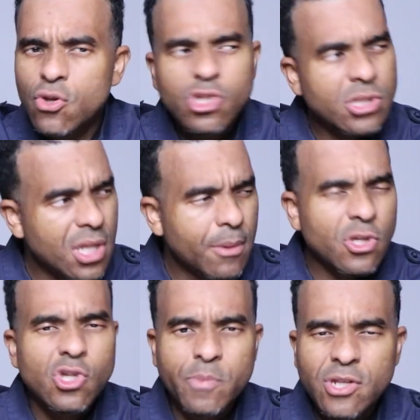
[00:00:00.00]
You, st-
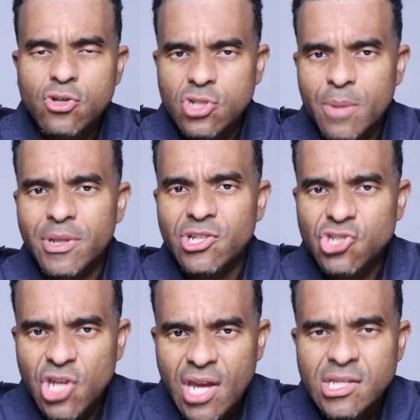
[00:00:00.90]
you spent your stimulus
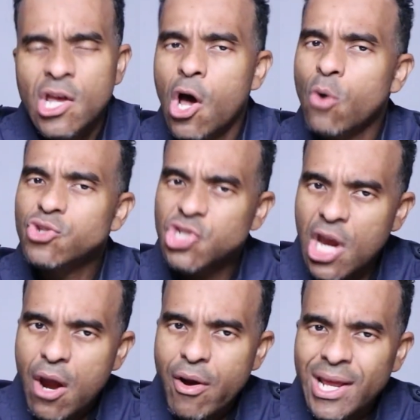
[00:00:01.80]
checks on
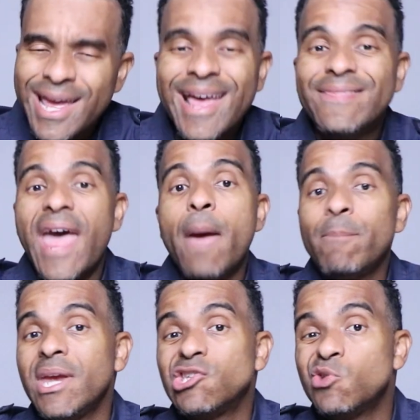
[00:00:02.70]
charity. That
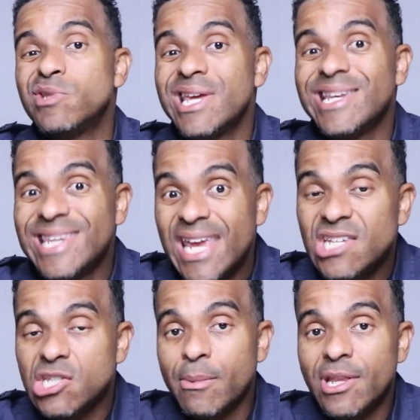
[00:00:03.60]
means you didn't need
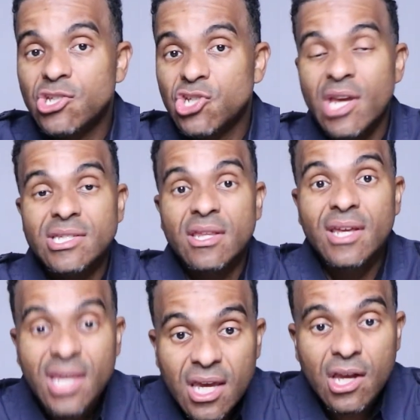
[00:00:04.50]
stimulus checks in the
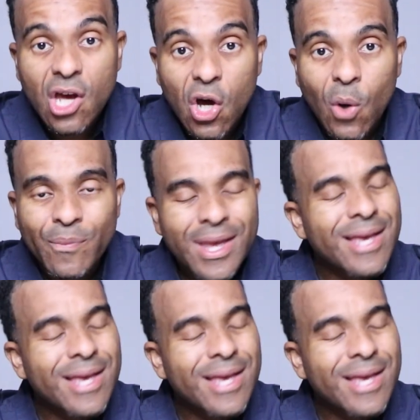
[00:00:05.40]
get go.